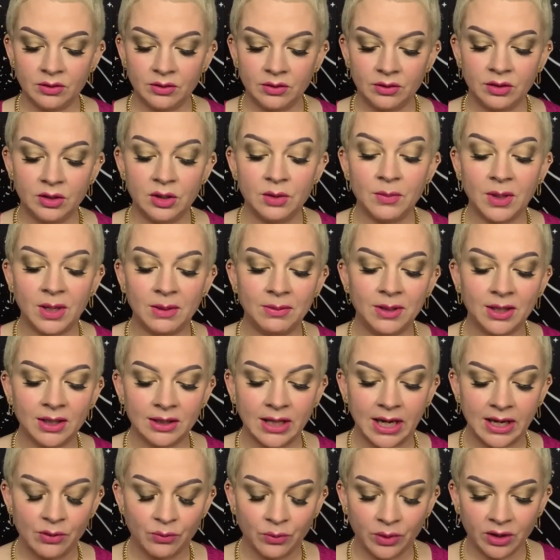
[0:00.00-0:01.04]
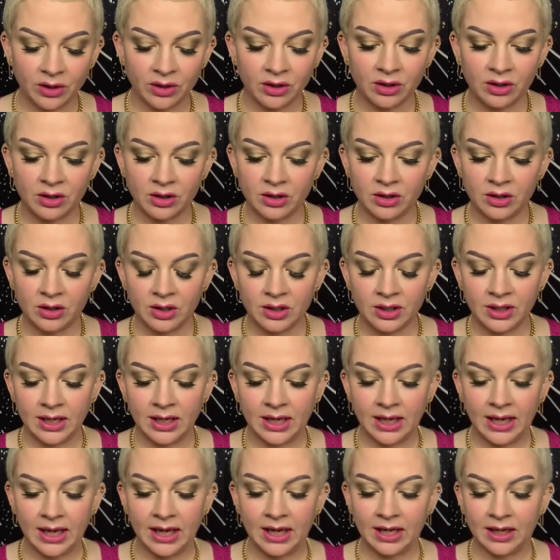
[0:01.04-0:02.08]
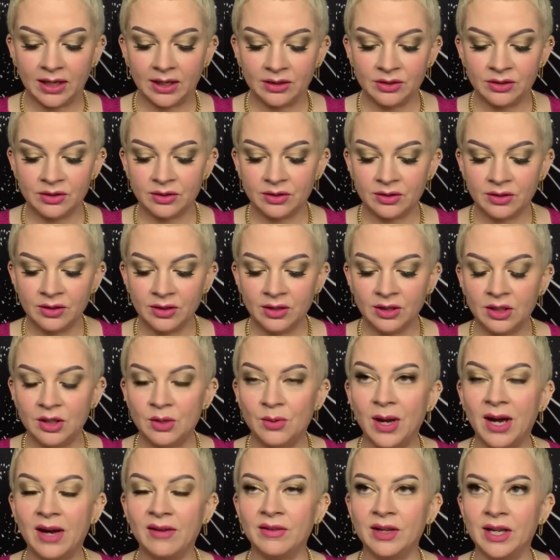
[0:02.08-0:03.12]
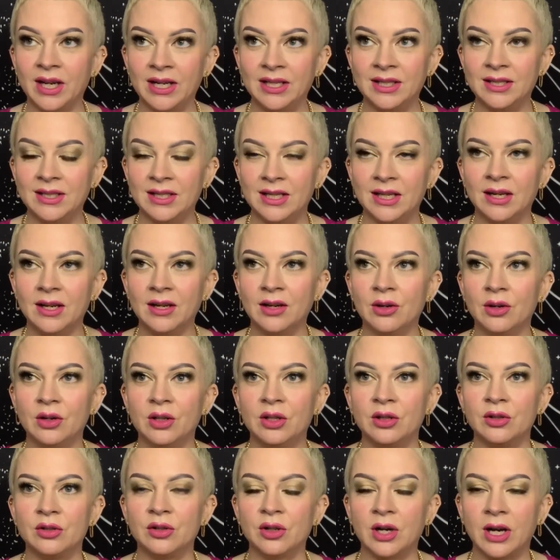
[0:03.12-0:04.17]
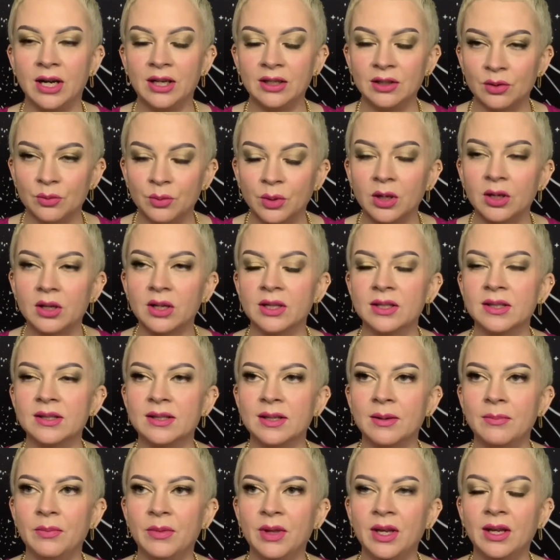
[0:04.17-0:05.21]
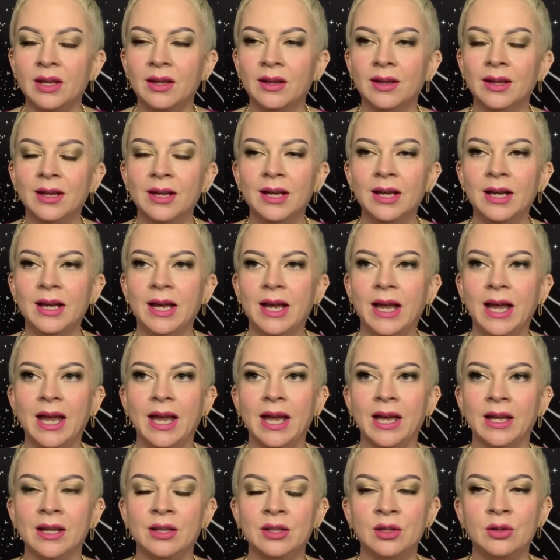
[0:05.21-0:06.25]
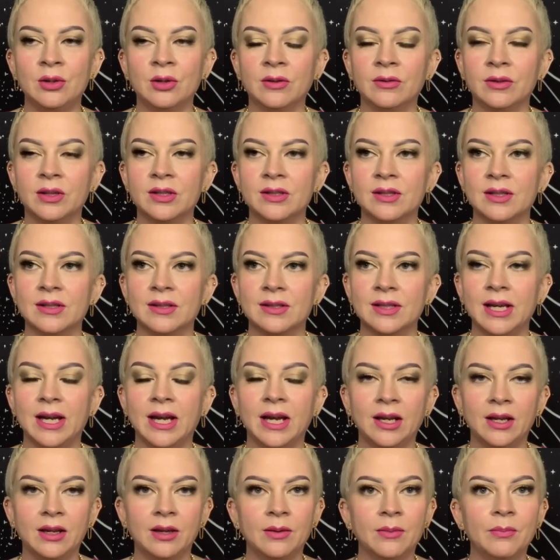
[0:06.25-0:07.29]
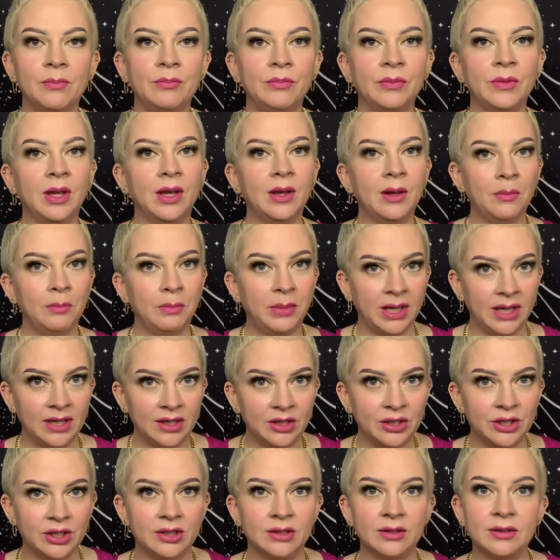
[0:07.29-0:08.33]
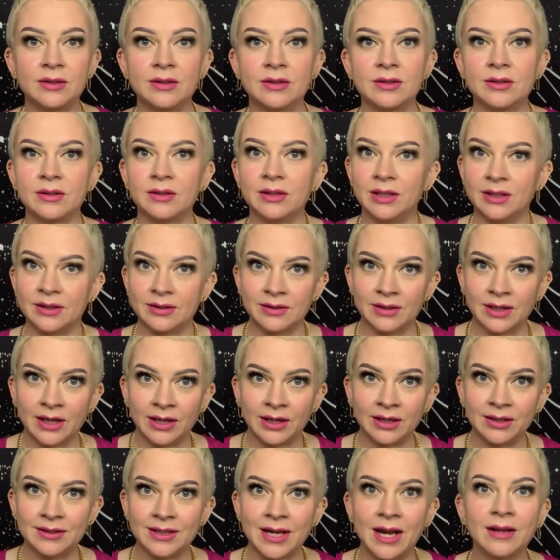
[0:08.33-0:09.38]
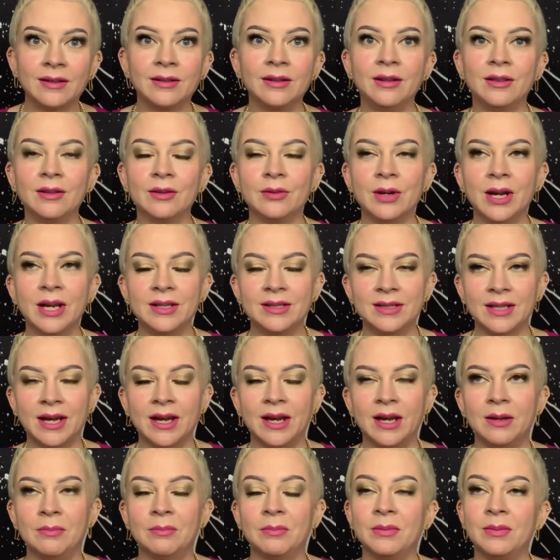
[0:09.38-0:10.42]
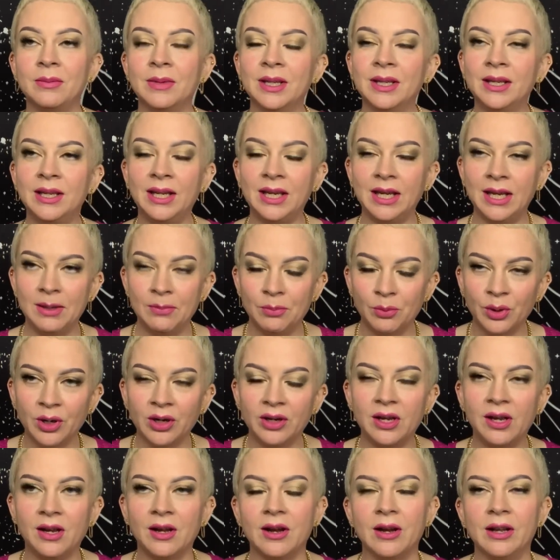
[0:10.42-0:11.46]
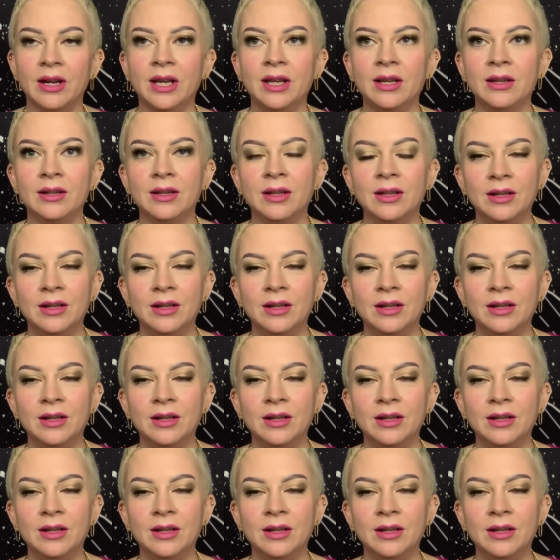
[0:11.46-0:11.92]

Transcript: You may be a light worker and you have an idea or you're trying to work on something and universe is like, patience, it's not exactly the right time. Keep working on it.